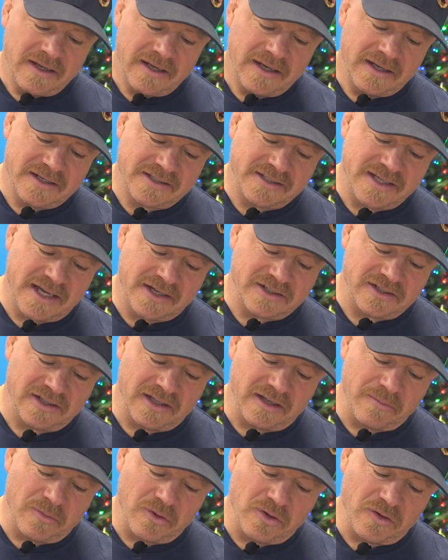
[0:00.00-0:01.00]
It
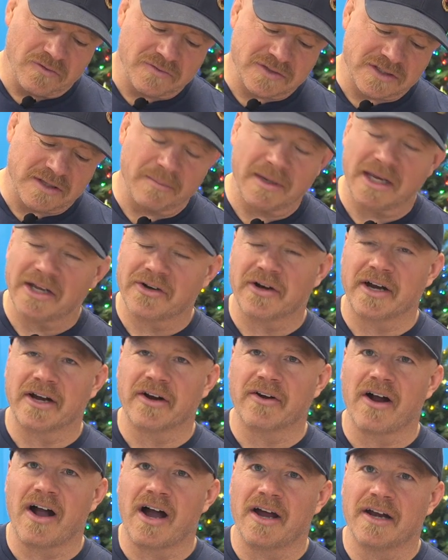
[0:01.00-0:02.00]
essentially moves the
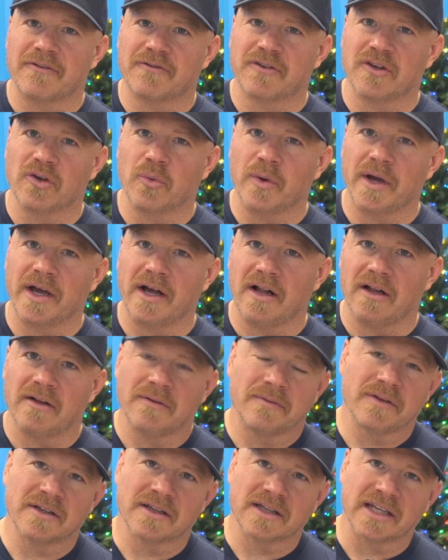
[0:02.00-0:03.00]
metering rod, if you
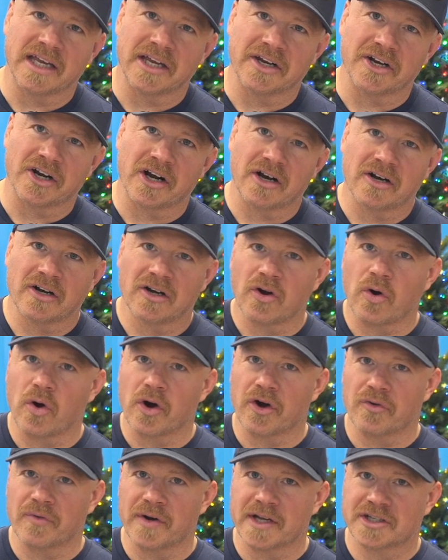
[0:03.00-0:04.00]
will, leaner
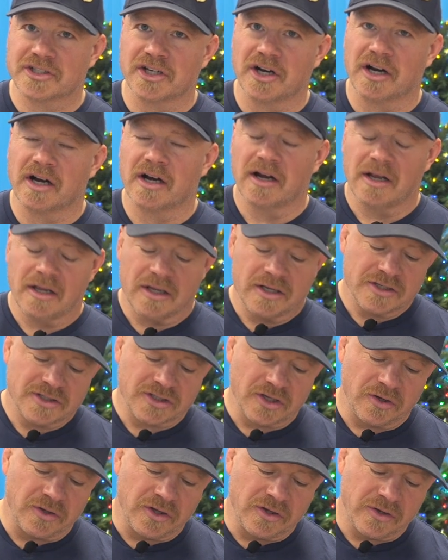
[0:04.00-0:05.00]
or richer.
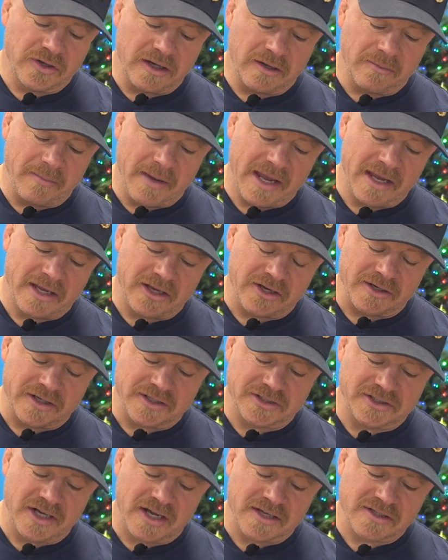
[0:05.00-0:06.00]
So you can make your
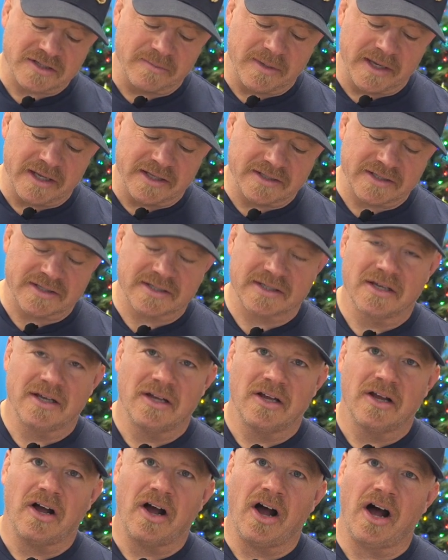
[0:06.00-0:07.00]
adjustments
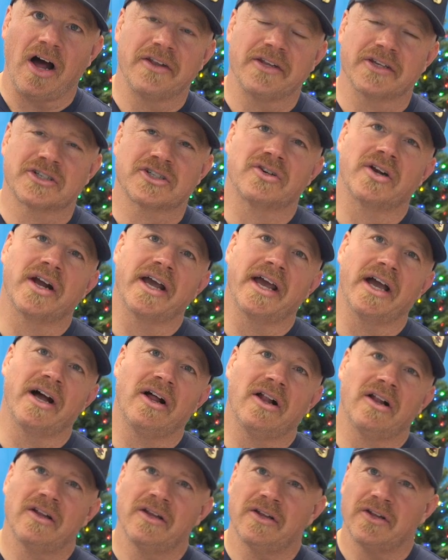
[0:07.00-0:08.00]
on the
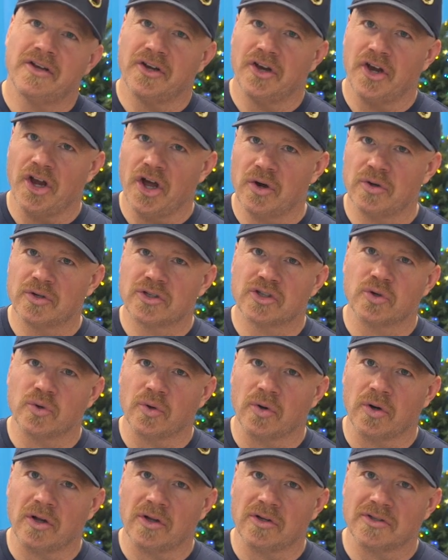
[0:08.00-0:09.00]
trail, no
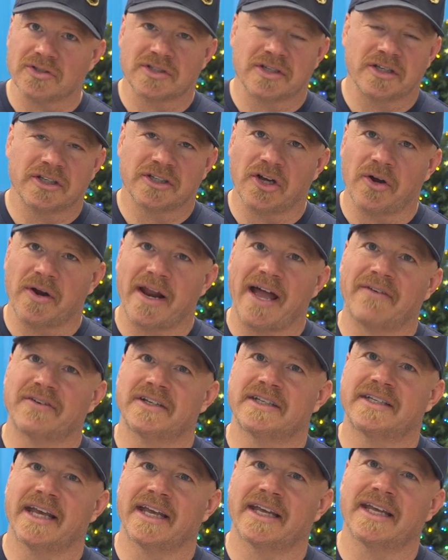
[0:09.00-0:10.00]
tools, don't have to
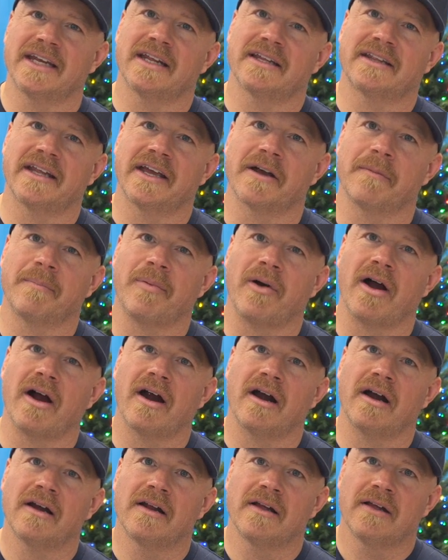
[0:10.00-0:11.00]
take anything
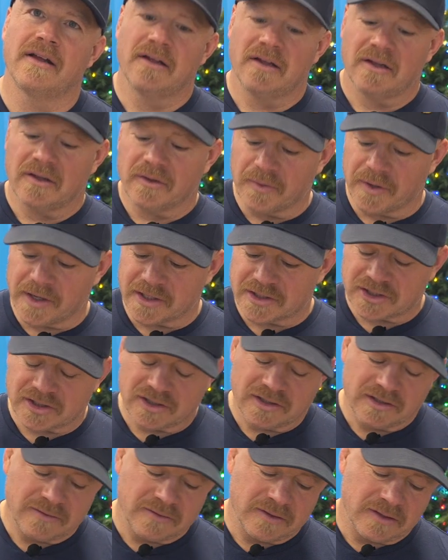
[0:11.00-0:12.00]
apart, which,
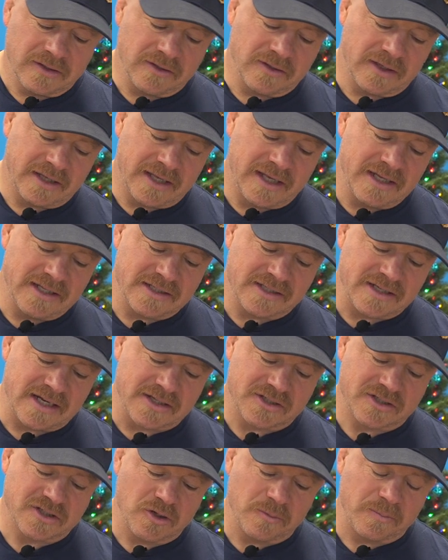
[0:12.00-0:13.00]
you know, the Keihin's
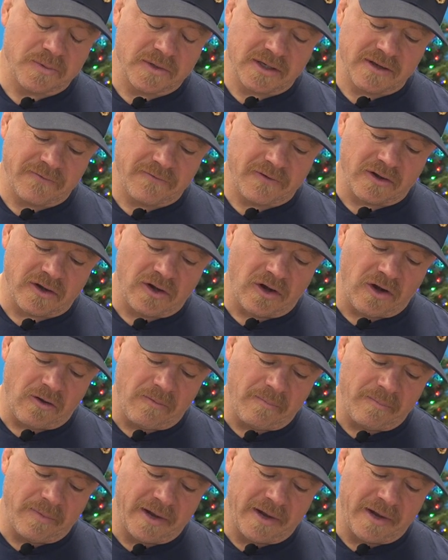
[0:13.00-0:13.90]
not super difficult,